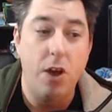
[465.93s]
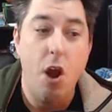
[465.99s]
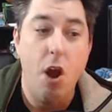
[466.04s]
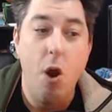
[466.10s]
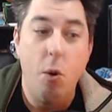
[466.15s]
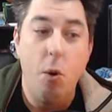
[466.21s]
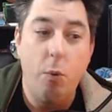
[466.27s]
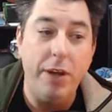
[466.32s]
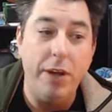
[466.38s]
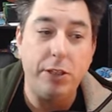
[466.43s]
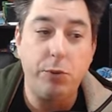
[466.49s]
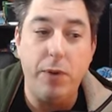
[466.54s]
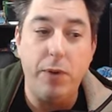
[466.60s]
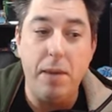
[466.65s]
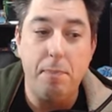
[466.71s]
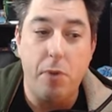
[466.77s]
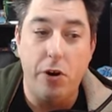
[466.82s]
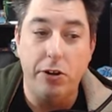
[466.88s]
which we
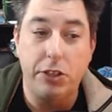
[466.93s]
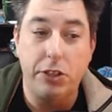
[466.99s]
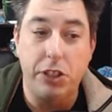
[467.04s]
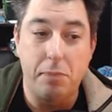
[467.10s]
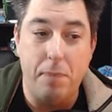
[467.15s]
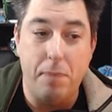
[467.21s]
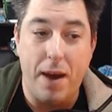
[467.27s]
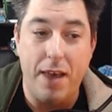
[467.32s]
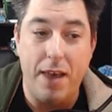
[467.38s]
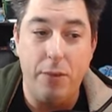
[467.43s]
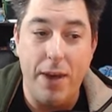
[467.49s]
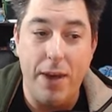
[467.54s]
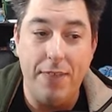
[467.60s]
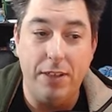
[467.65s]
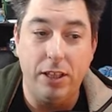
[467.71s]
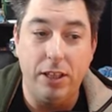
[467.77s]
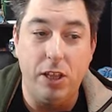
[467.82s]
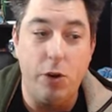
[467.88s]
purchased, by the way,
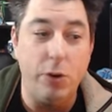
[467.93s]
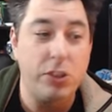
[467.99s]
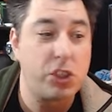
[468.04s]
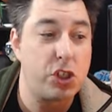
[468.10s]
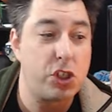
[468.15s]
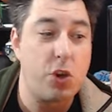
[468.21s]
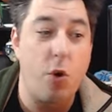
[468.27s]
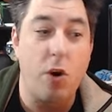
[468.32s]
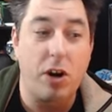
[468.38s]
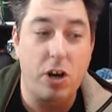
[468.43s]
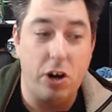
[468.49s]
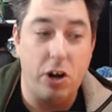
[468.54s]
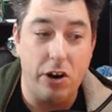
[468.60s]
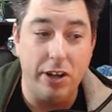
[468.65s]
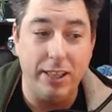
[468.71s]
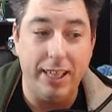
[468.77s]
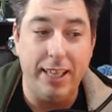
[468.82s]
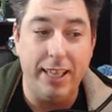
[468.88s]
the lowest score
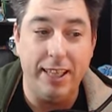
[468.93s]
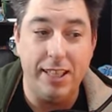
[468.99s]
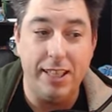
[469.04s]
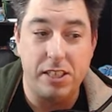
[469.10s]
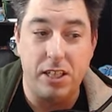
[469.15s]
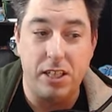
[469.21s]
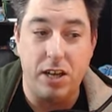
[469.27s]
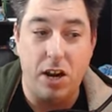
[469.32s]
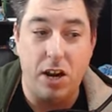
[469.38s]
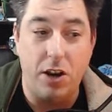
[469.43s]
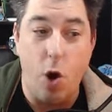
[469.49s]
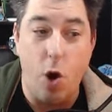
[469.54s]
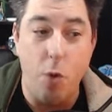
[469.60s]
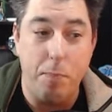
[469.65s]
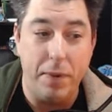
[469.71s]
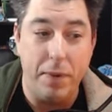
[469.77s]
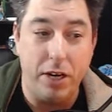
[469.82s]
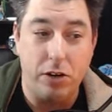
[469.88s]
currently listed on
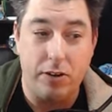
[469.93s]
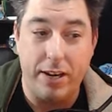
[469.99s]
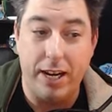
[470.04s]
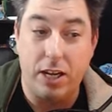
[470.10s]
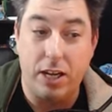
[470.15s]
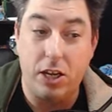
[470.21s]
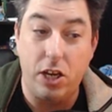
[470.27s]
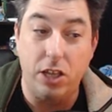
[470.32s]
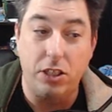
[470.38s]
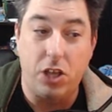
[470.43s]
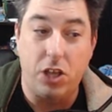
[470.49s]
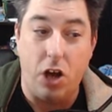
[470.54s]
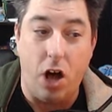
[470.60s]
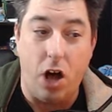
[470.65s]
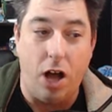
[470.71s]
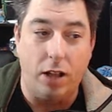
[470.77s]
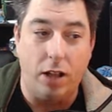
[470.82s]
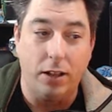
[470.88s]
Open Critic. Good
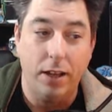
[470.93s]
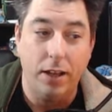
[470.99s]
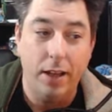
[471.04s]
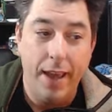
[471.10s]
call.